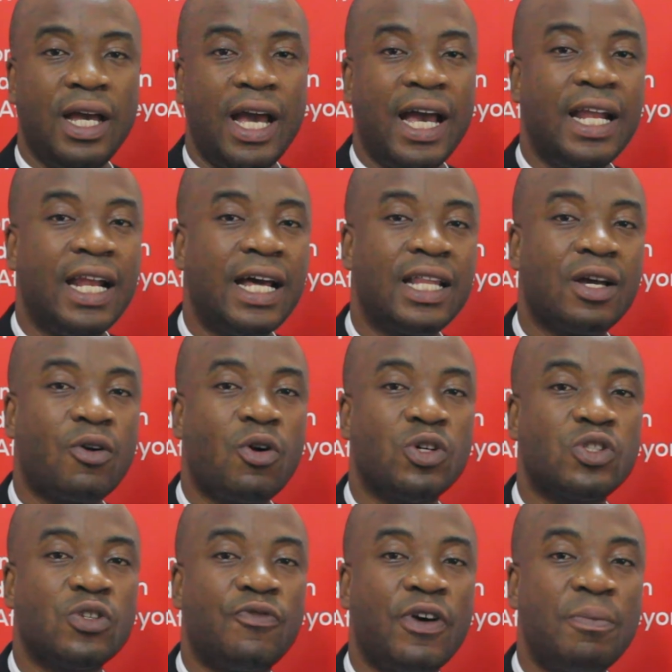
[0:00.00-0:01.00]
And at the
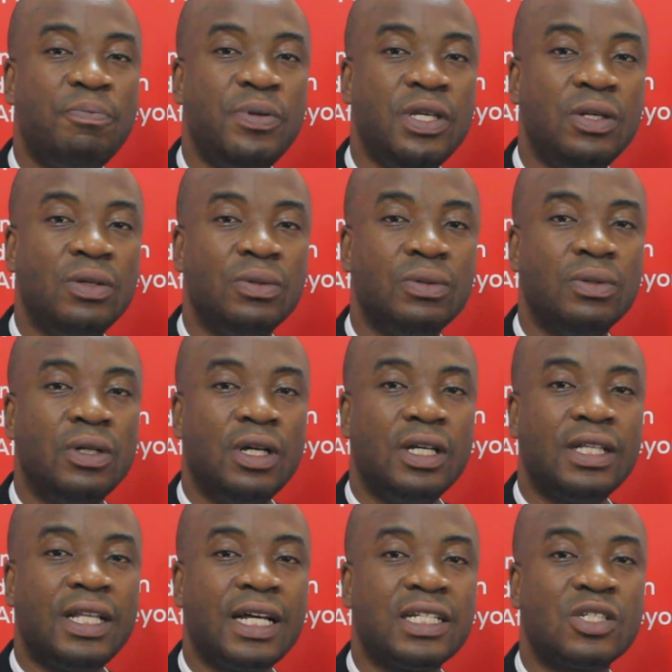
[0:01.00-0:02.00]
Court of Appeal,
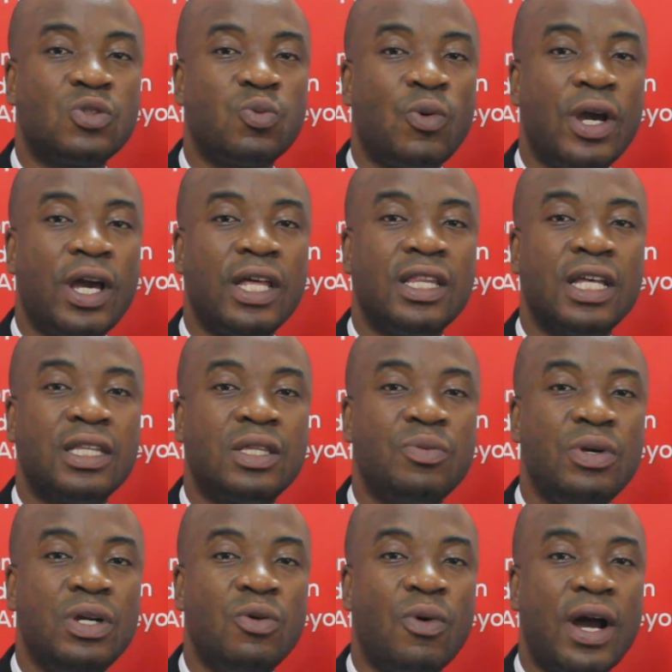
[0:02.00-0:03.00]
that is where the
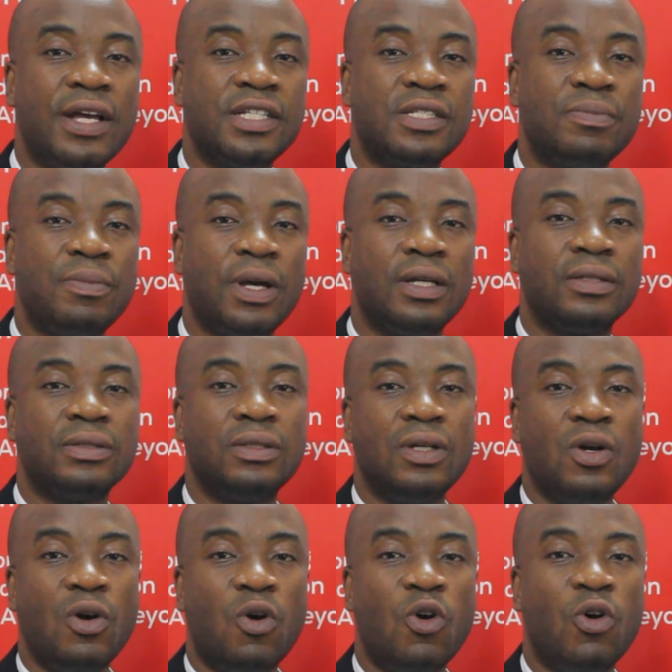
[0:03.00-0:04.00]
3 wise men,
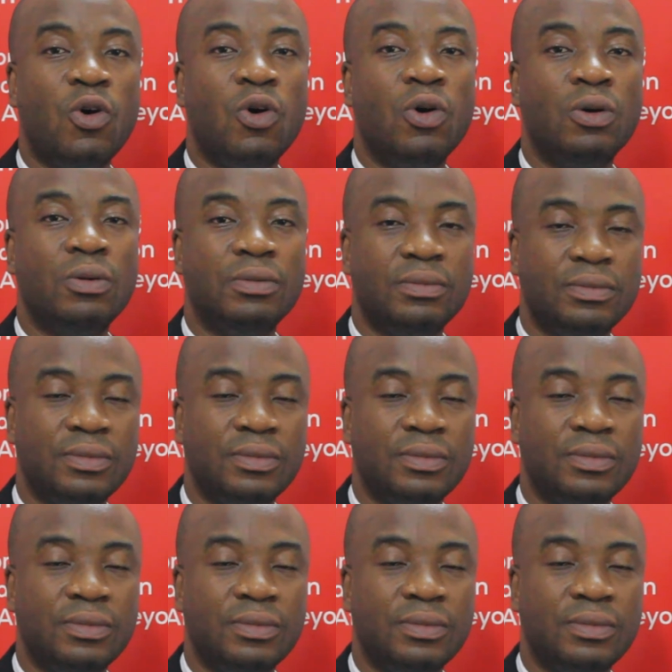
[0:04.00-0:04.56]
or